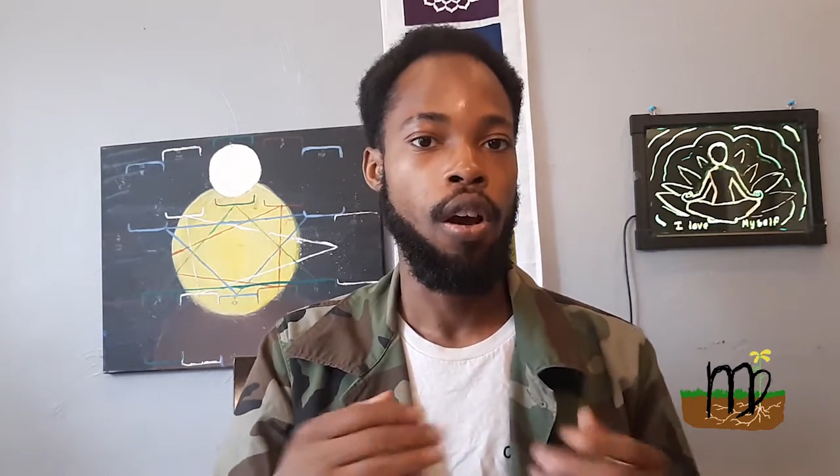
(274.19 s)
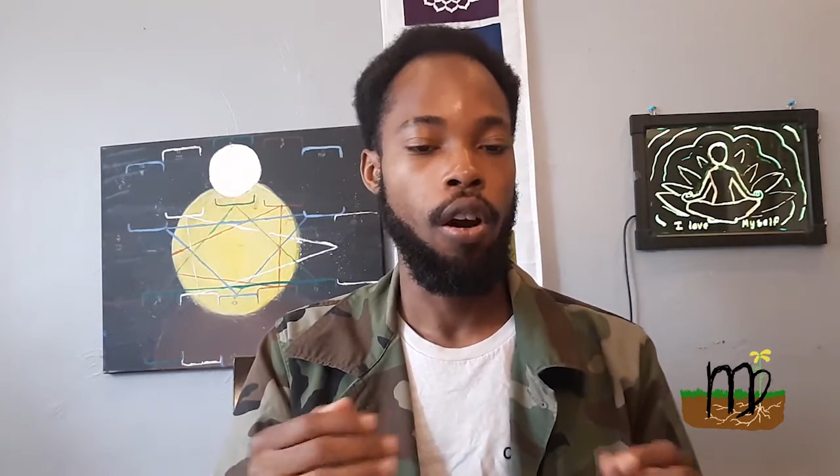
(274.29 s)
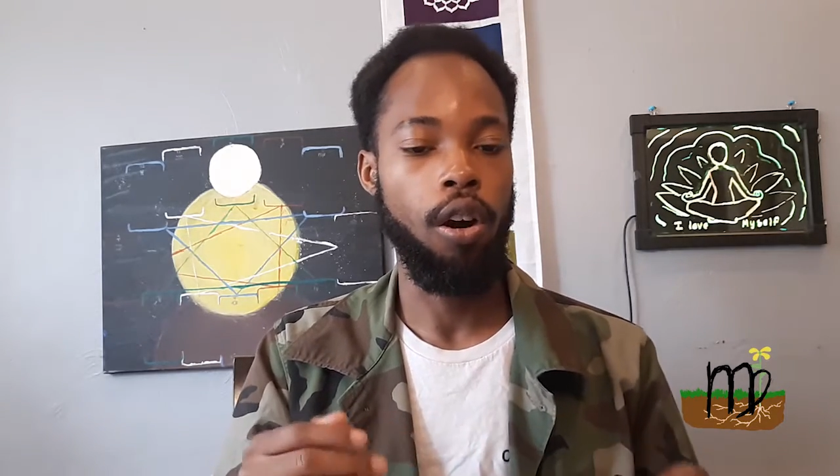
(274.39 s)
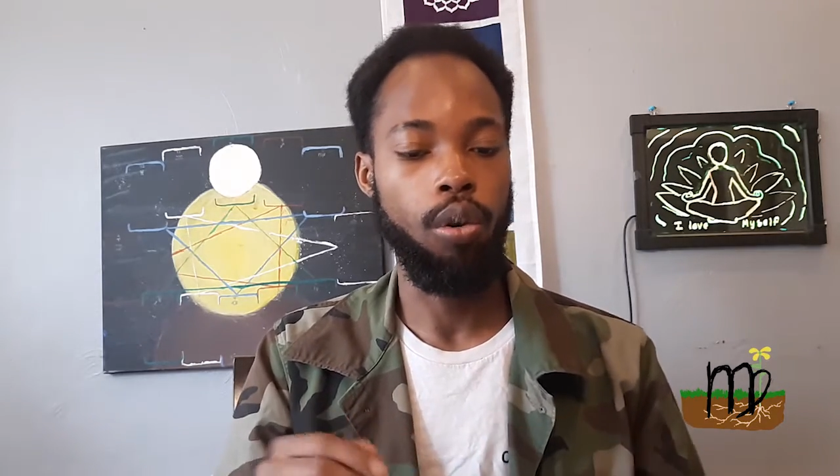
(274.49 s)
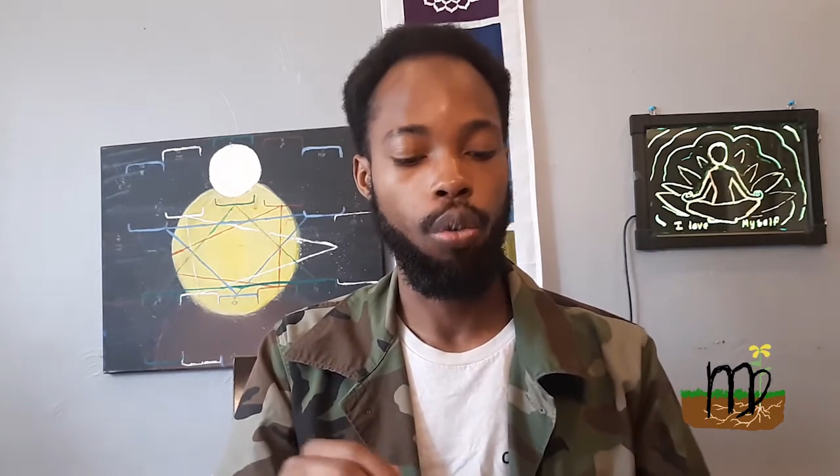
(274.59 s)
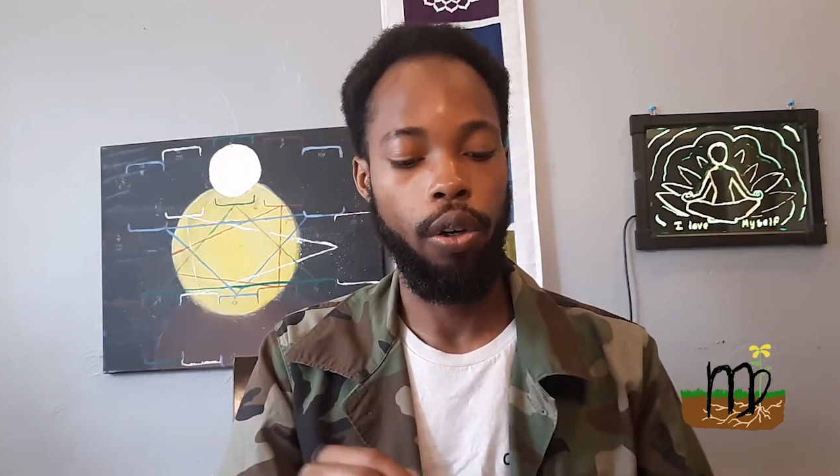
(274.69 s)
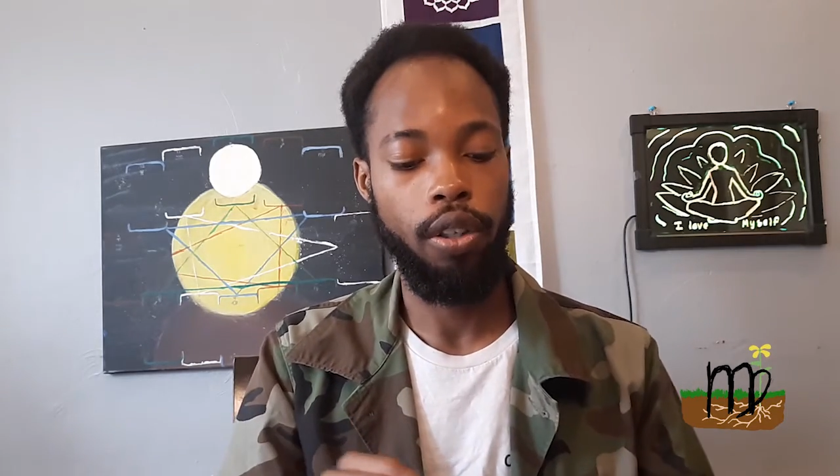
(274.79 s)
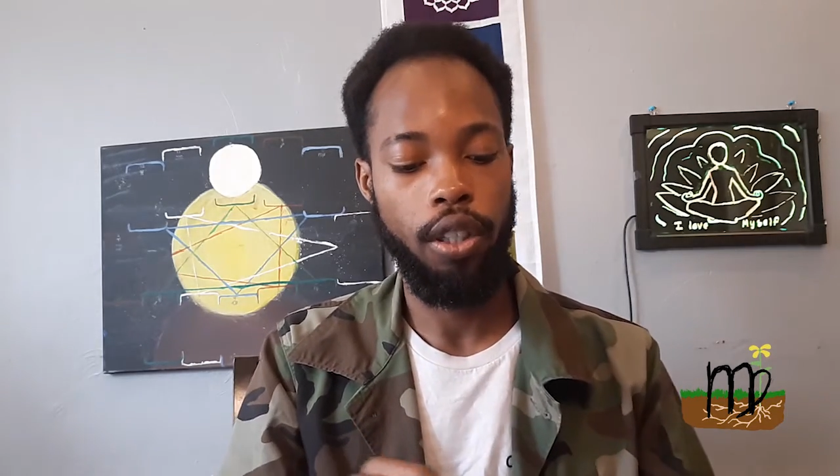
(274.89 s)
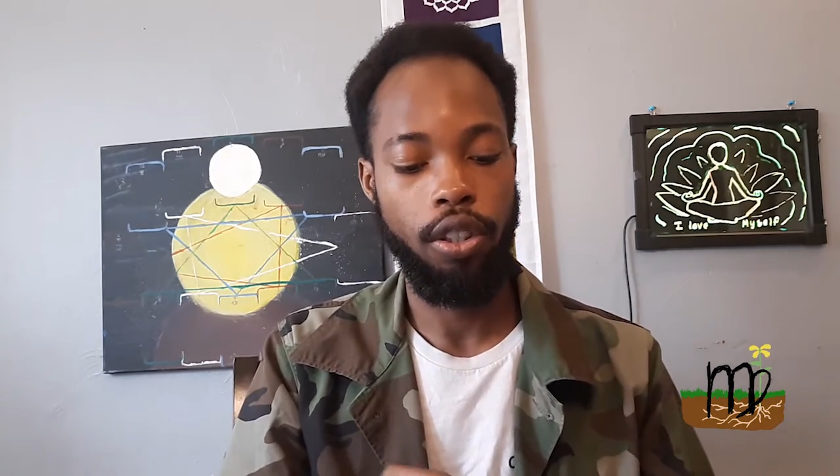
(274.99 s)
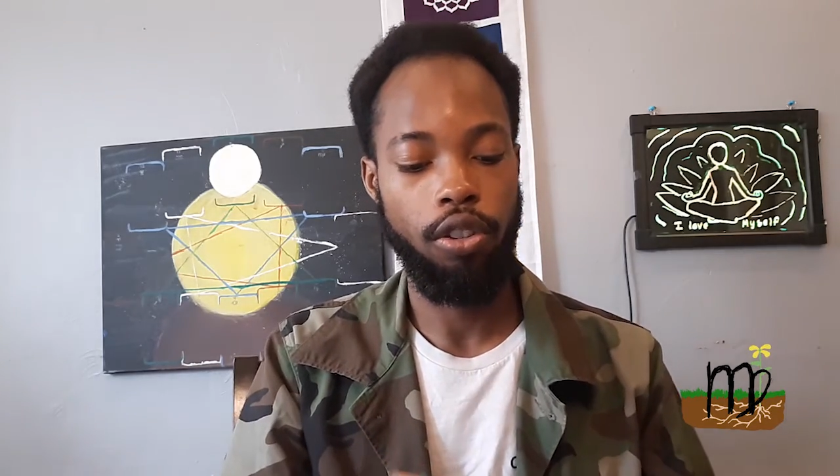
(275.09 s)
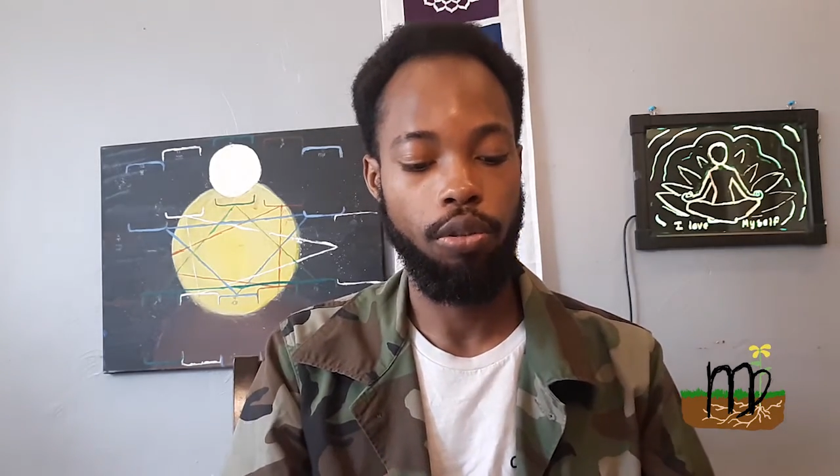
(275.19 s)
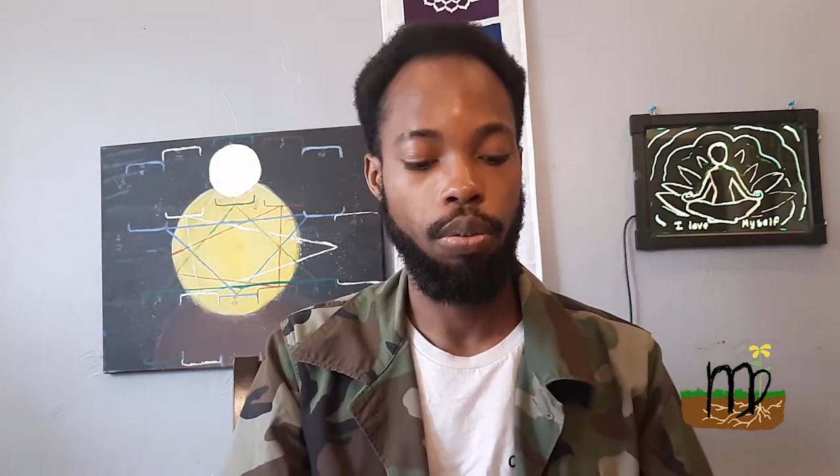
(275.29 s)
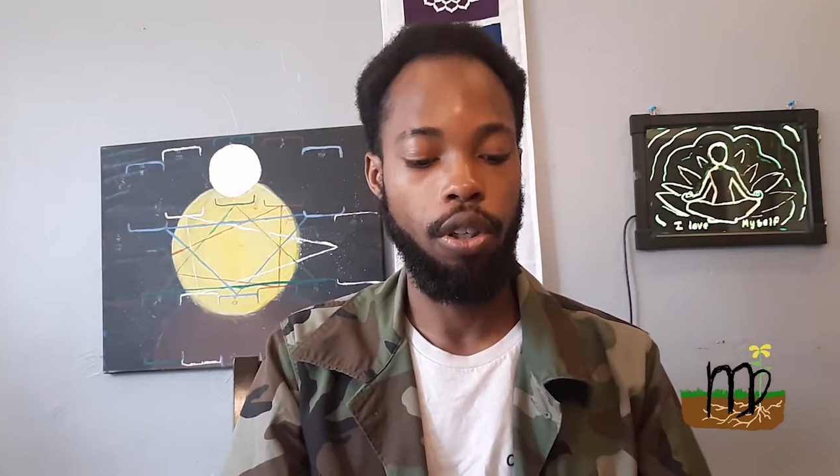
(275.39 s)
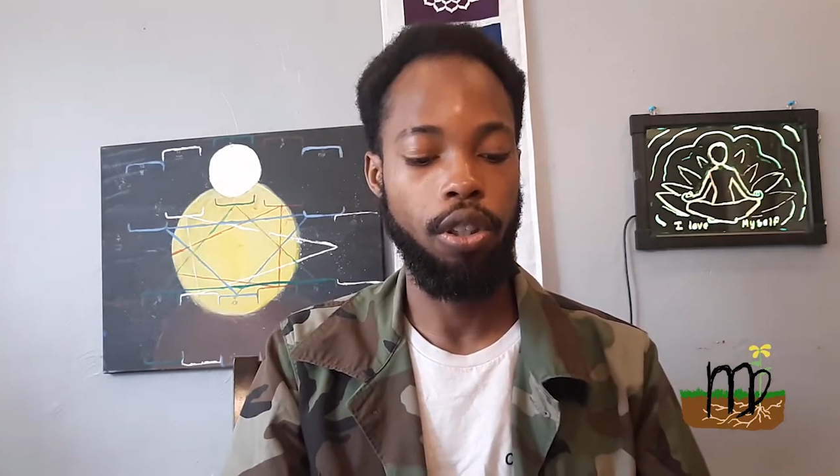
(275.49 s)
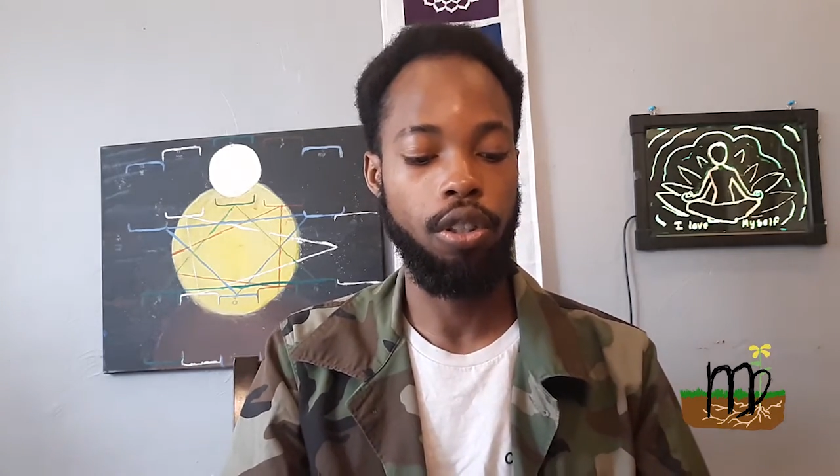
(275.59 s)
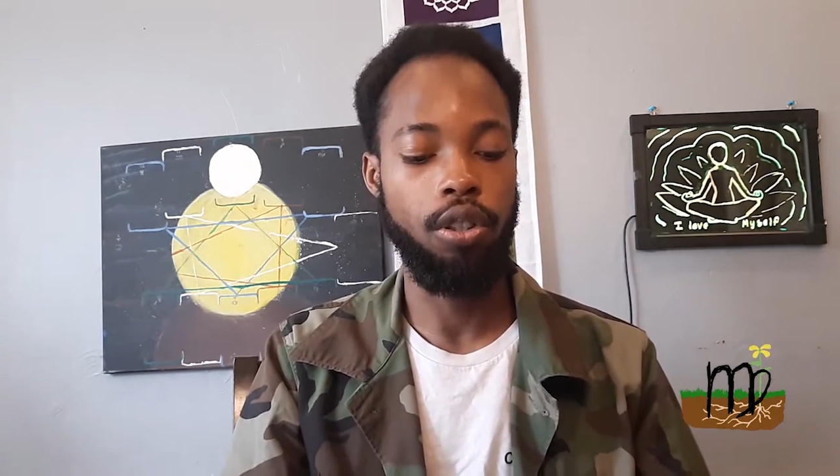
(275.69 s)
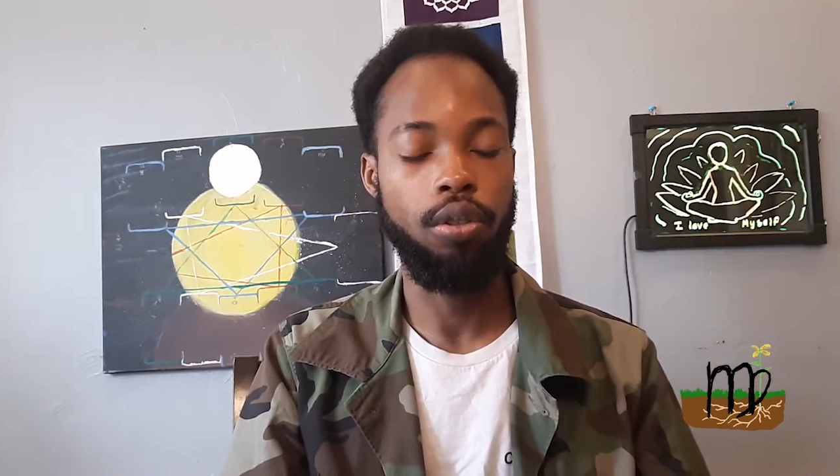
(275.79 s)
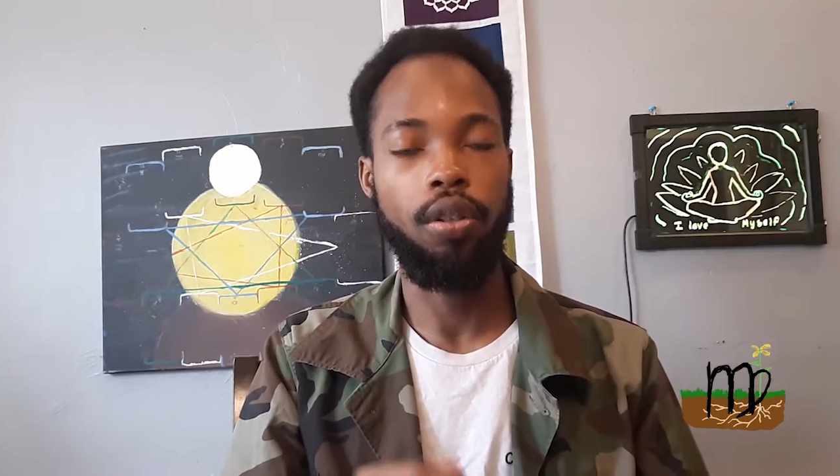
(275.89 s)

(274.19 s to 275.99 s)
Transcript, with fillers: hard work that you've put into